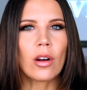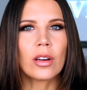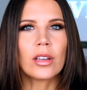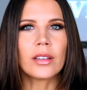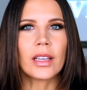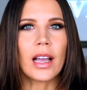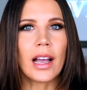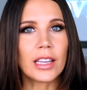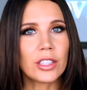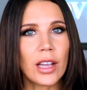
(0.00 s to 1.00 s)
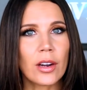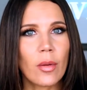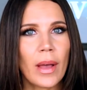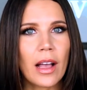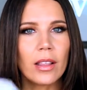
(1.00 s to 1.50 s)
hard on the Kai
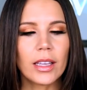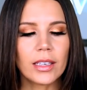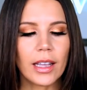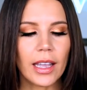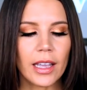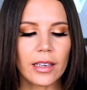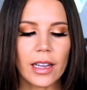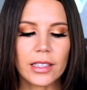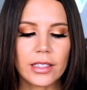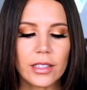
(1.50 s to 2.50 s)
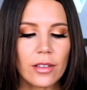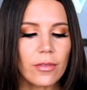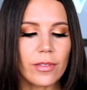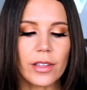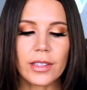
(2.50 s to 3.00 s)
shadow palette and I
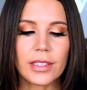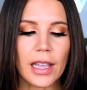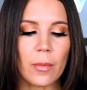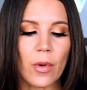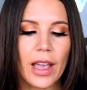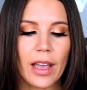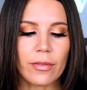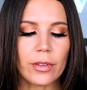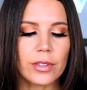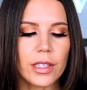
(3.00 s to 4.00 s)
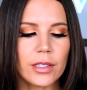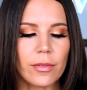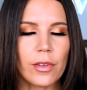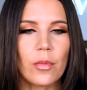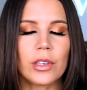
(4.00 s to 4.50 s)
still feel the same way. I've used this
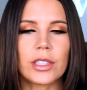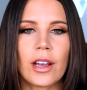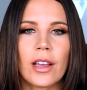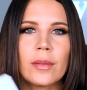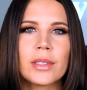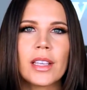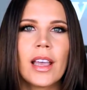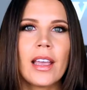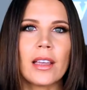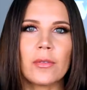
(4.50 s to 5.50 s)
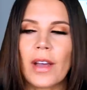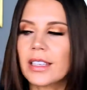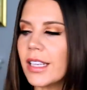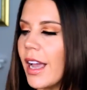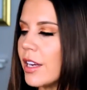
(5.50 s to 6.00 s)
a few more times. In
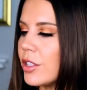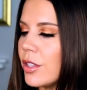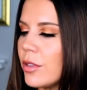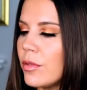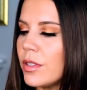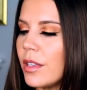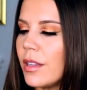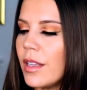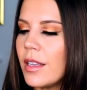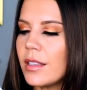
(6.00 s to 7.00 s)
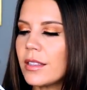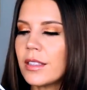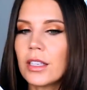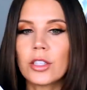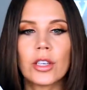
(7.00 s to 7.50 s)
fact, I actually used the
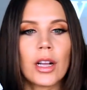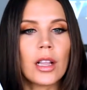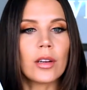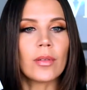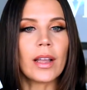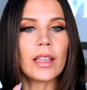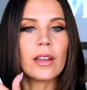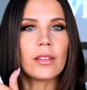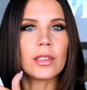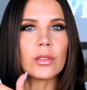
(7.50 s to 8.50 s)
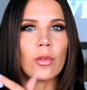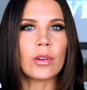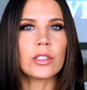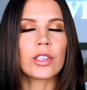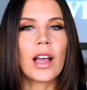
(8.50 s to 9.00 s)
center color right here, this
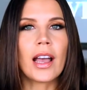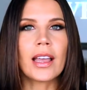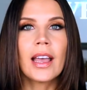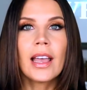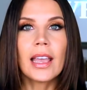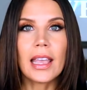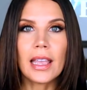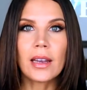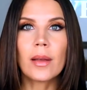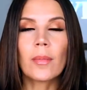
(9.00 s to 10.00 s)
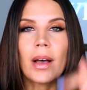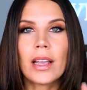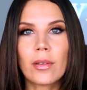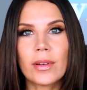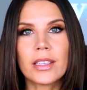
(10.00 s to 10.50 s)
orange guy, in
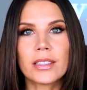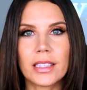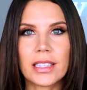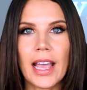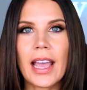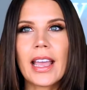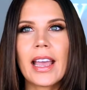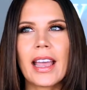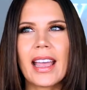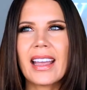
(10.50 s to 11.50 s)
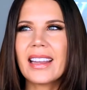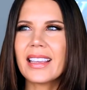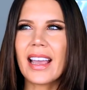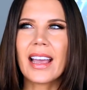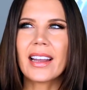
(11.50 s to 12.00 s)
my crease today. And
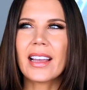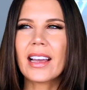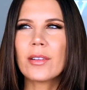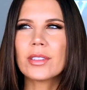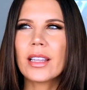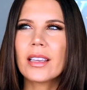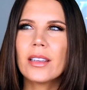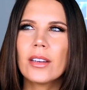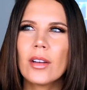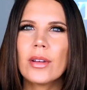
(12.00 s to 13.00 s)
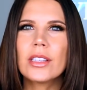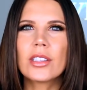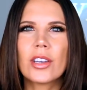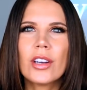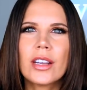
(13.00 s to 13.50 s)
again, I kind of was like, you know, it's
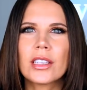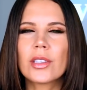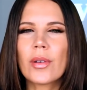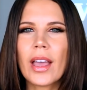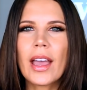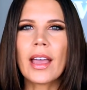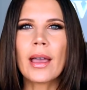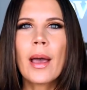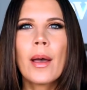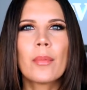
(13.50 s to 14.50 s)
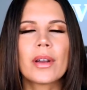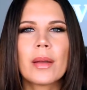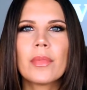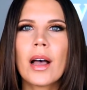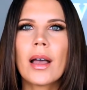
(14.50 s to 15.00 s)
good, it's okay, but
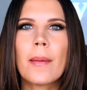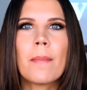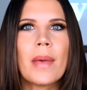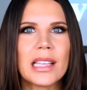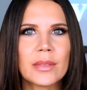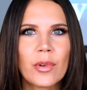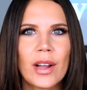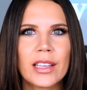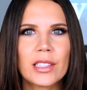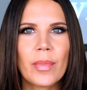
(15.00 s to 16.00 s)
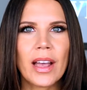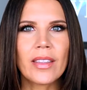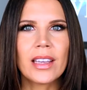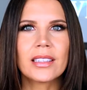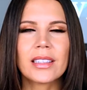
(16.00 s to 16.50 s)
I'm not mesmerized
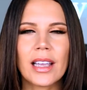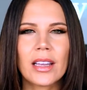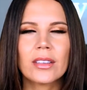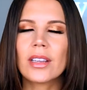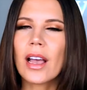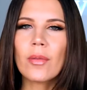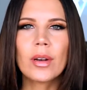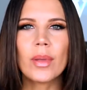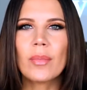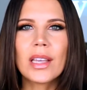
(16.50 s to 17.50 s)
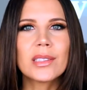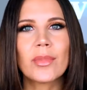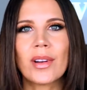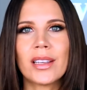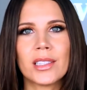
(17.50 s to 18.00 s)
by this and I want to be
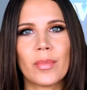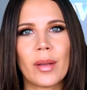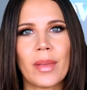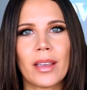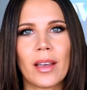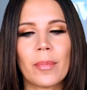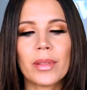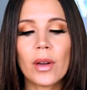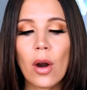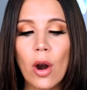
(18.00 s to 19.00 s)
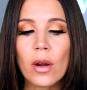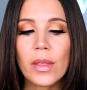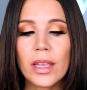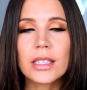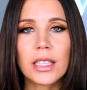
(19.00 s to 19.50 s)
mesmerized by makeup. But there
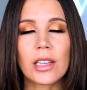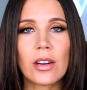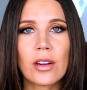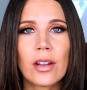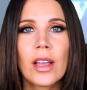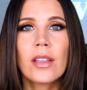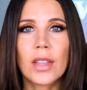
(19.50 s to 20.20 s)
are things here